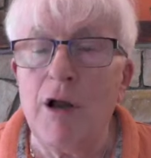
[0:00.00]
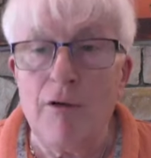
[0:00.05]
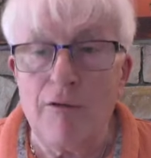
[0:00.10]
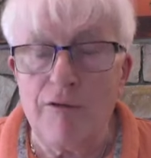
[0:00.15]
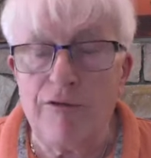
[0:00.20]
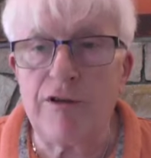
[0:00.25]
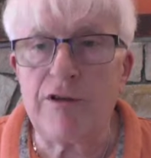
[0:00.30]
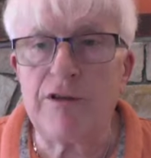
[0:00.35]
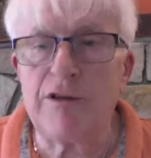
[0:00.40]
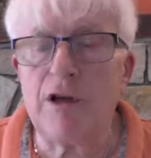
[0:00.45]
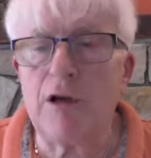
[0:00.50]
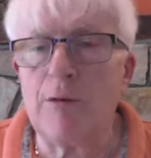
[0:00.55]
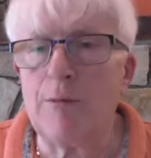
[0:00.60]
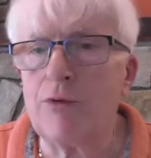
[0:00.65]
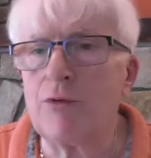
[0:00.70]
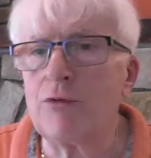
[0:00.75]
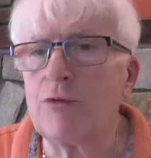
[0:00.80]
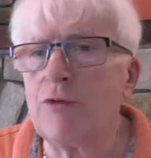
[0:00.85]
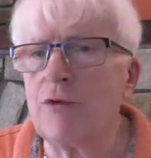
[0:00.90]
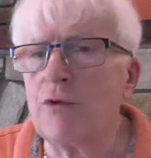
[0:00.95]
For
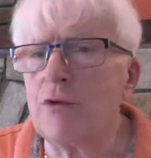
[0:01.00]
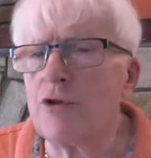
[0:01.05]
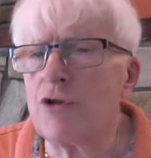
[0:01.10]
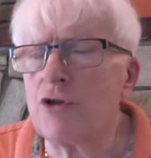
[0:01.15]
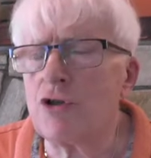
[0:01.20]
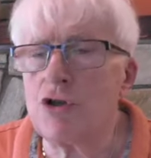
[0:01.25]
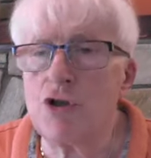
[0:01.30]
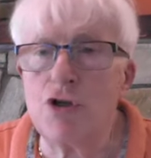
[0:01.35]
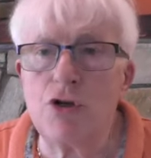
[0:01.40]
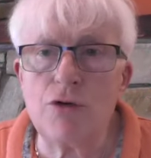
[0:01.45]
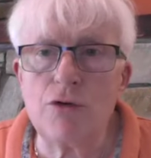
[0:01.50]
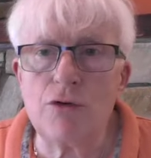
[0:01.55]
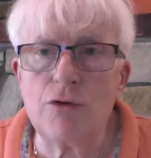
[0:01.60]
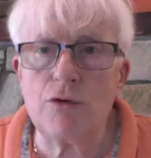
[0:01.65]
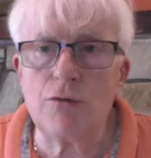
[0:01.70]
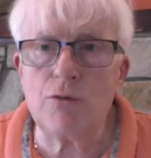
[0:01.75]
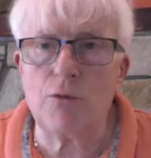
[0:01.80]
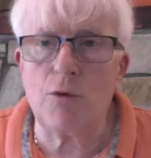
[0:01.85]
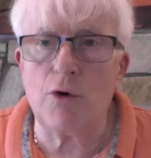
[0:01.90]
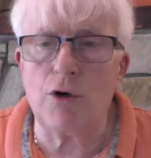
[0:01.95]
example,
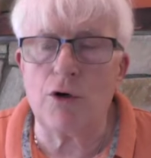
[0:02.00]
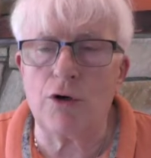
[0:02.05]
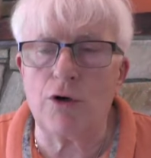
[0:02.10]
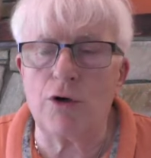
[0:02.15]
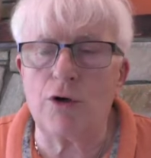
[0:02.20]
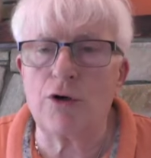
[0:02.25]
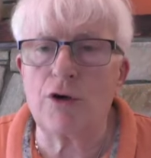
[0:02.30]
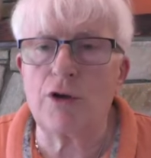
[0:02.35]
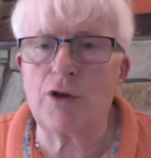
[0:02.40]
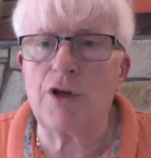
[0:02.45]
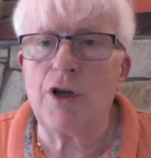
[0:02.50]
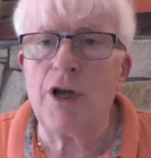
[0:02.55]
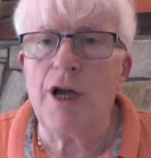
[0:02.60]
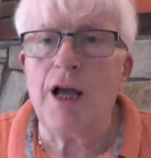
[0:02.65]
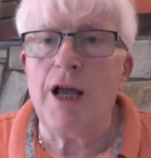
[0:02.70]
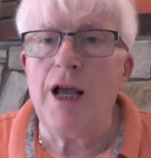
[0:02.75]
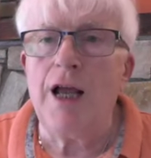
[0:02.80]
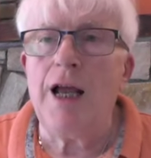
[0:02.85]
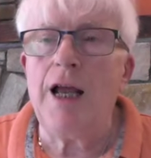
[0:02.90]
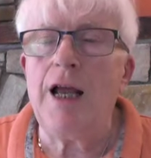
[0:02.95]
student work
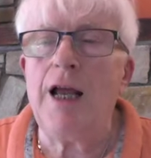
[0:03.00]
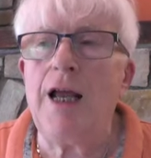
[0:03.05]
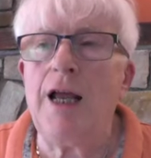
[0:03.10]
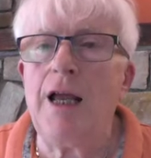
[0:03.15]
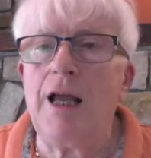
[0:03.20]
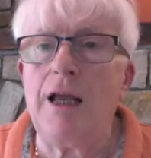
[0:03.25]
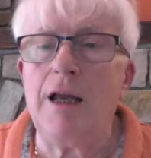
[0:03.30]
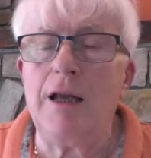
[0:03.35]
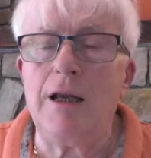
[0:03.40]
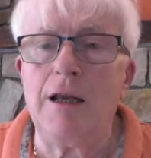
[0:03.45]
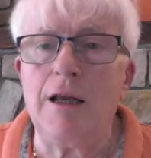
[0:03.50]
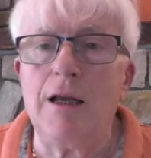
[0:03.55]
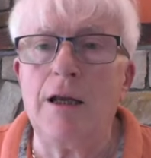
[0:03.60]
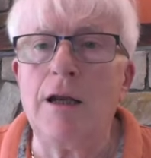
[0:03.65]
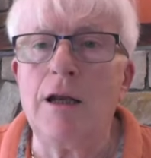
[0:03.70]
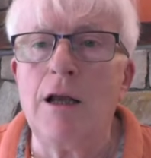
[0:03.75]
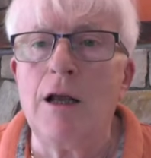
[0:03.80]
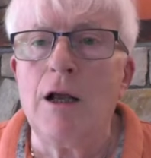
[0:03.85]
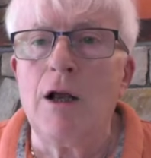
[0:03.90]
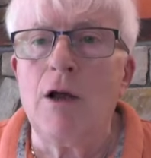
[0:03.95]

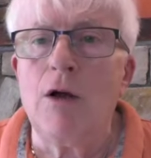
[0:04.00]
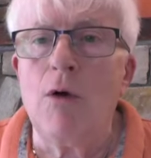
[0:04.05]
in,